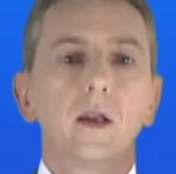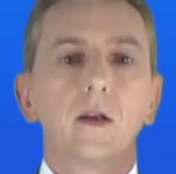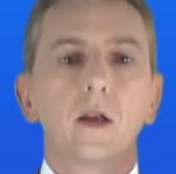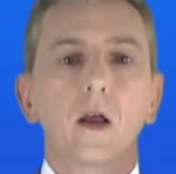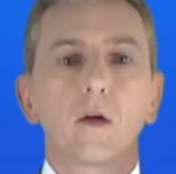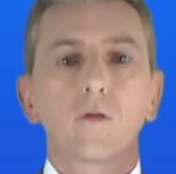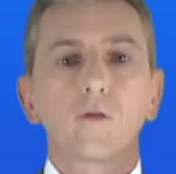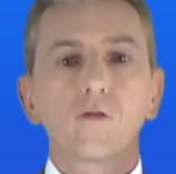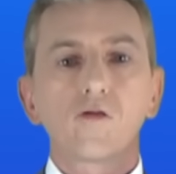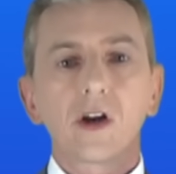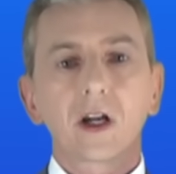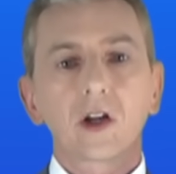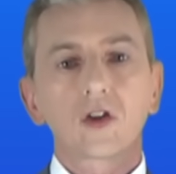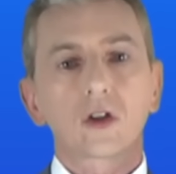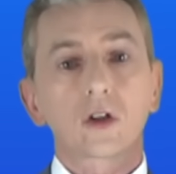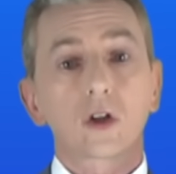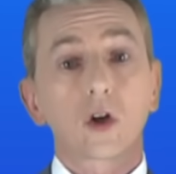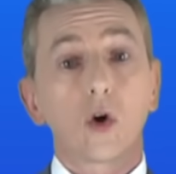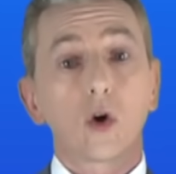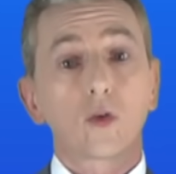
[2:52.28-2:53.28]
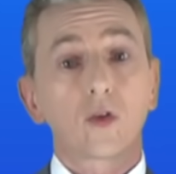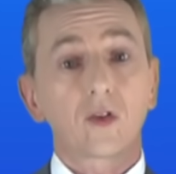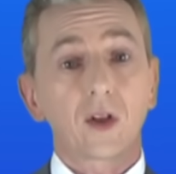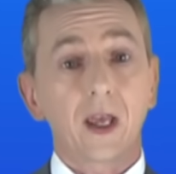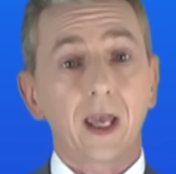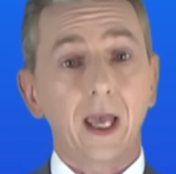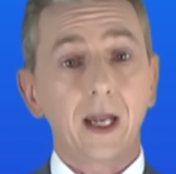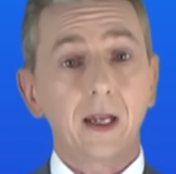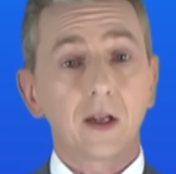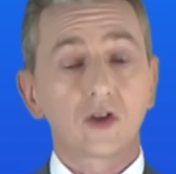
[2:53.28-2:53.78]
Now, friction causes
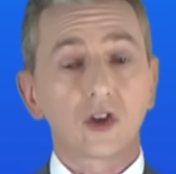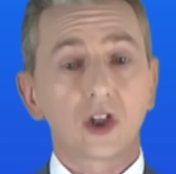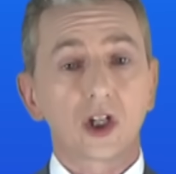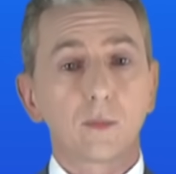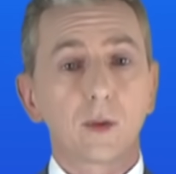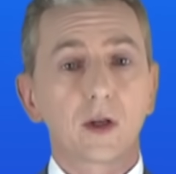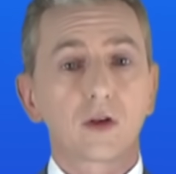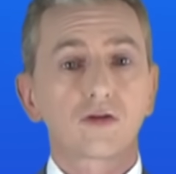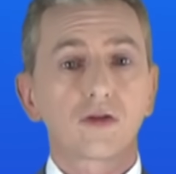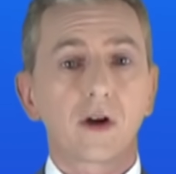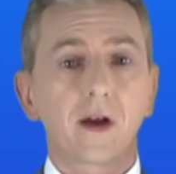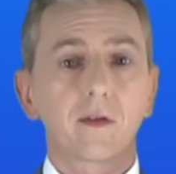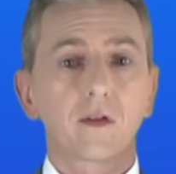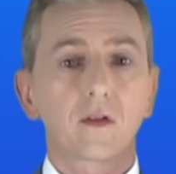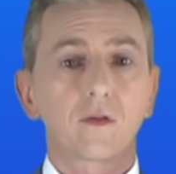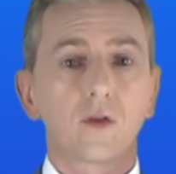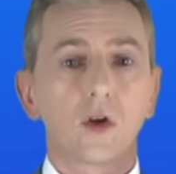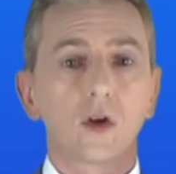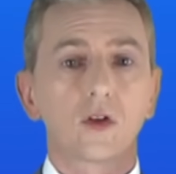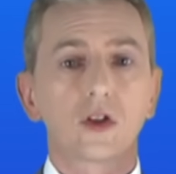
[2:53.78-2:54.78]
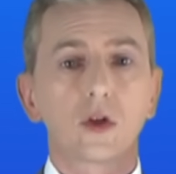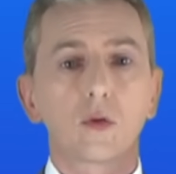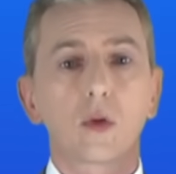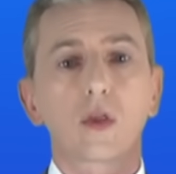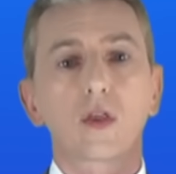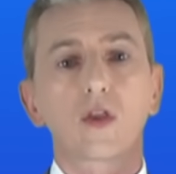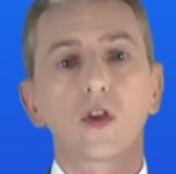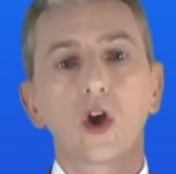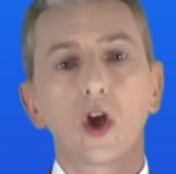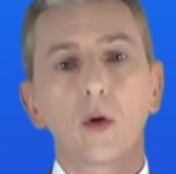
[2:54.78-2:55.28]
energy to be transferred to
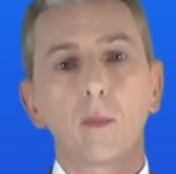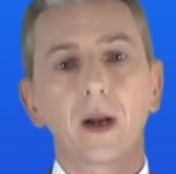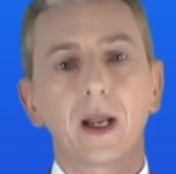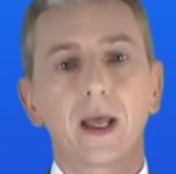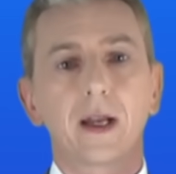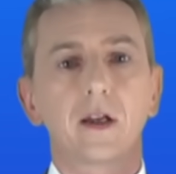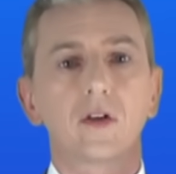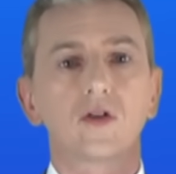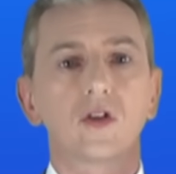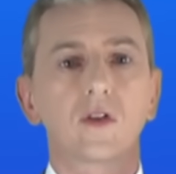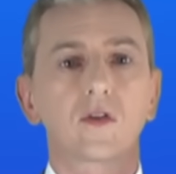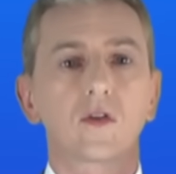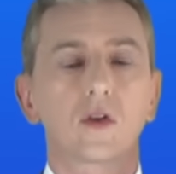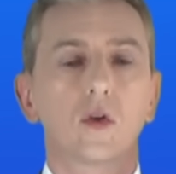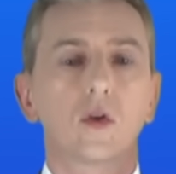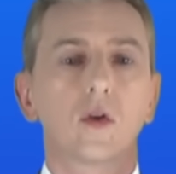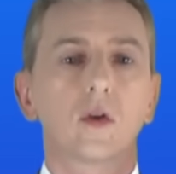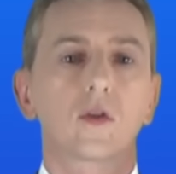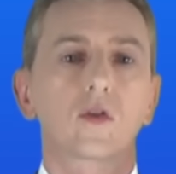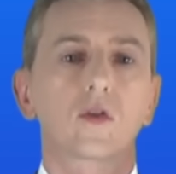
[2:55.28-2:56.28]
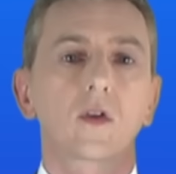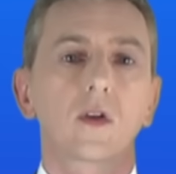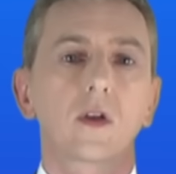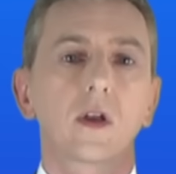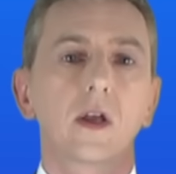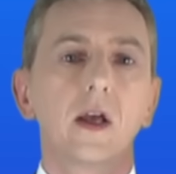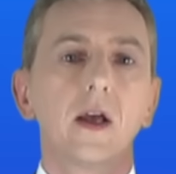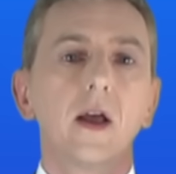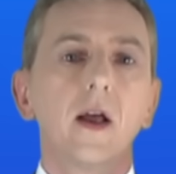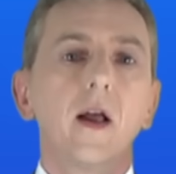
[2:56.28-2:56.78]
thermal energy stores.
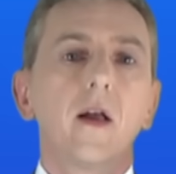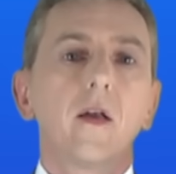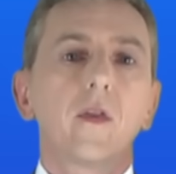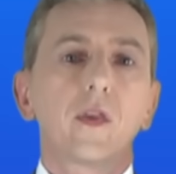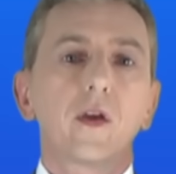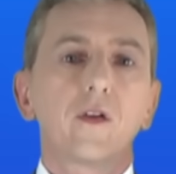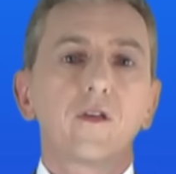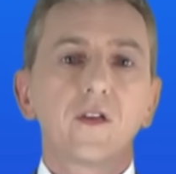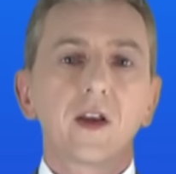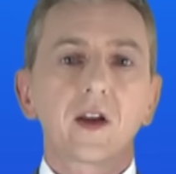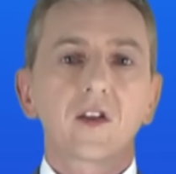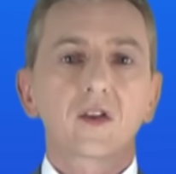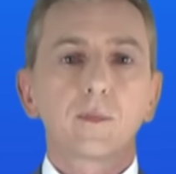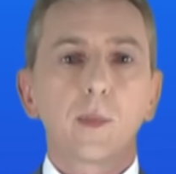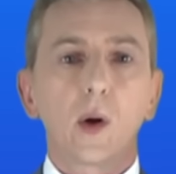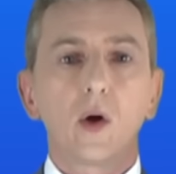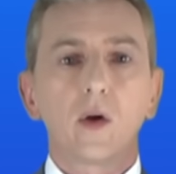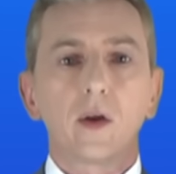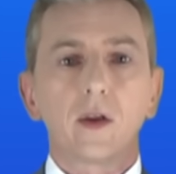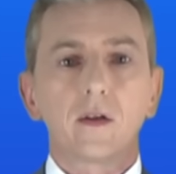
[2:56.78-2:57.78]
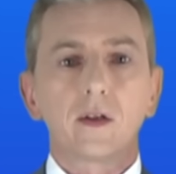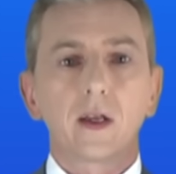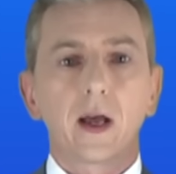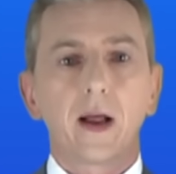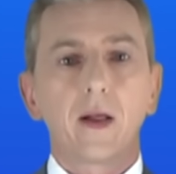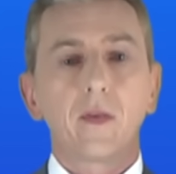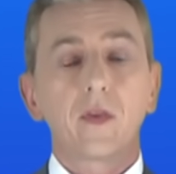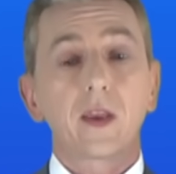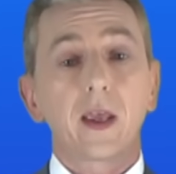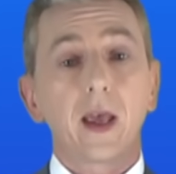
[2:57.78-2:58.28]
The fixed point
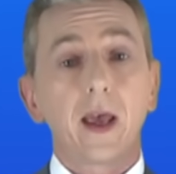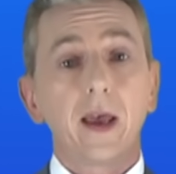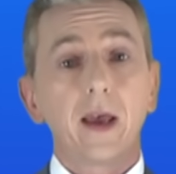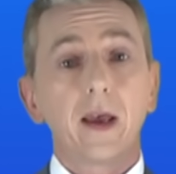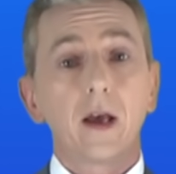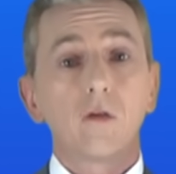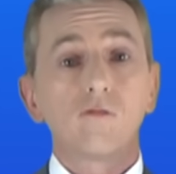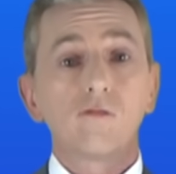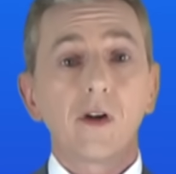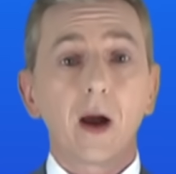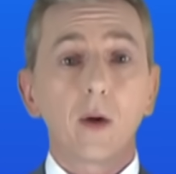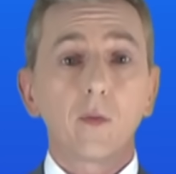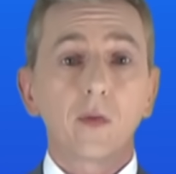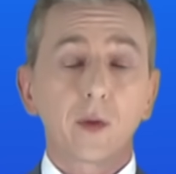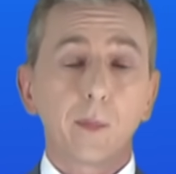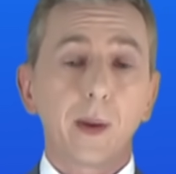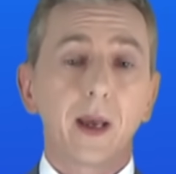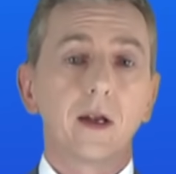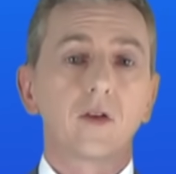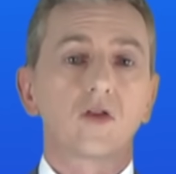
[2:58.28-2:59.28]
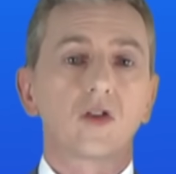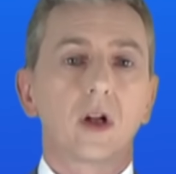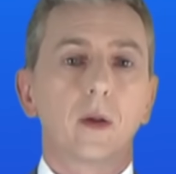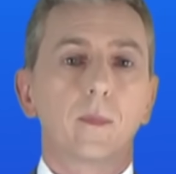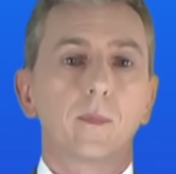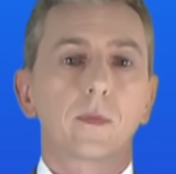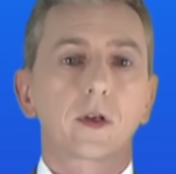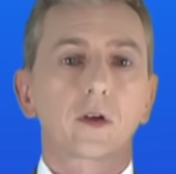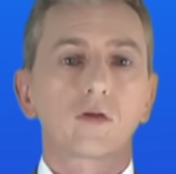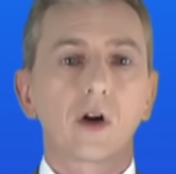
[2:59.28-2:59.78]
and the air around the
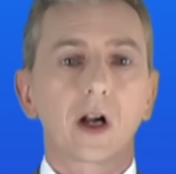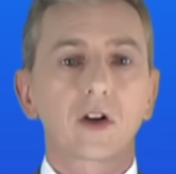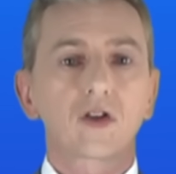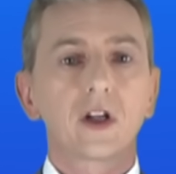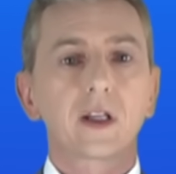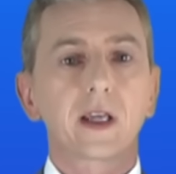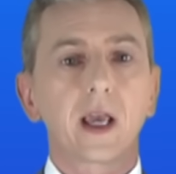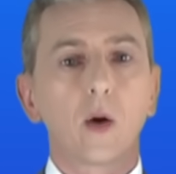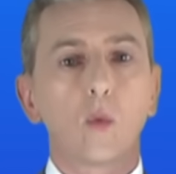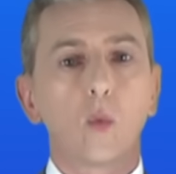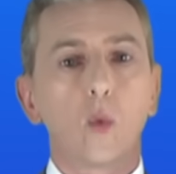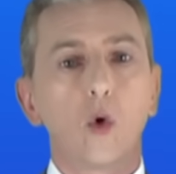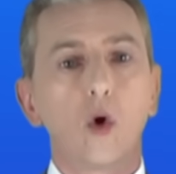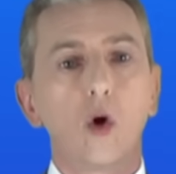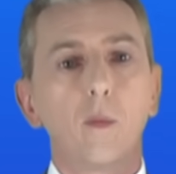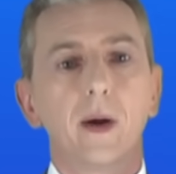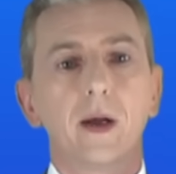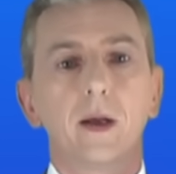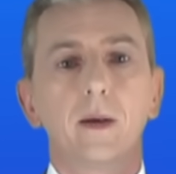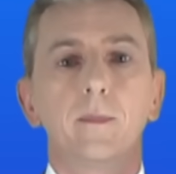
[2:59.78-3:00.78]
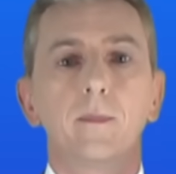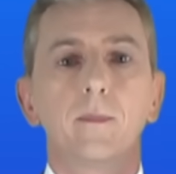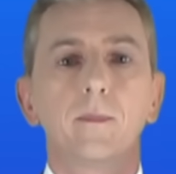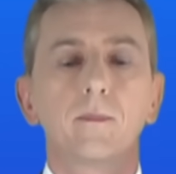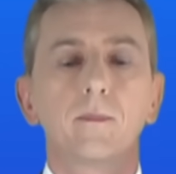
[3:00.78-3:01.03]
pendulum gradually get warmer.